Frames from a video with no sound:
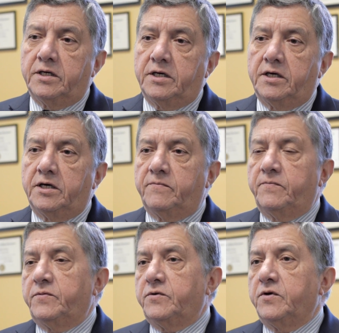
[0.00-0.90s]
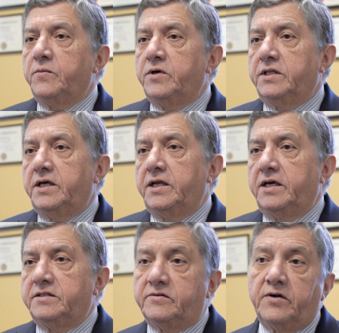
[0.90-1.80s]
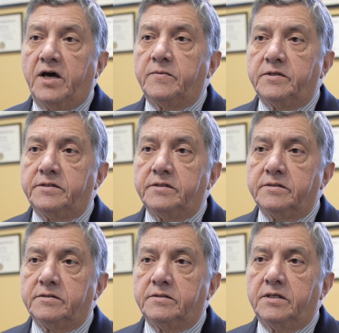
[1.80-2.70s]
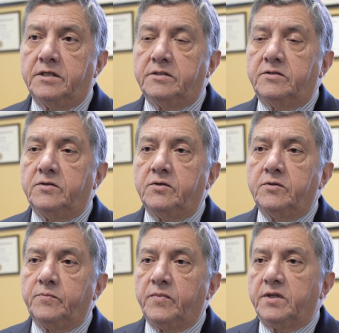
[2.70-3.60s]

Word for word: of someone that has traveled uh, to,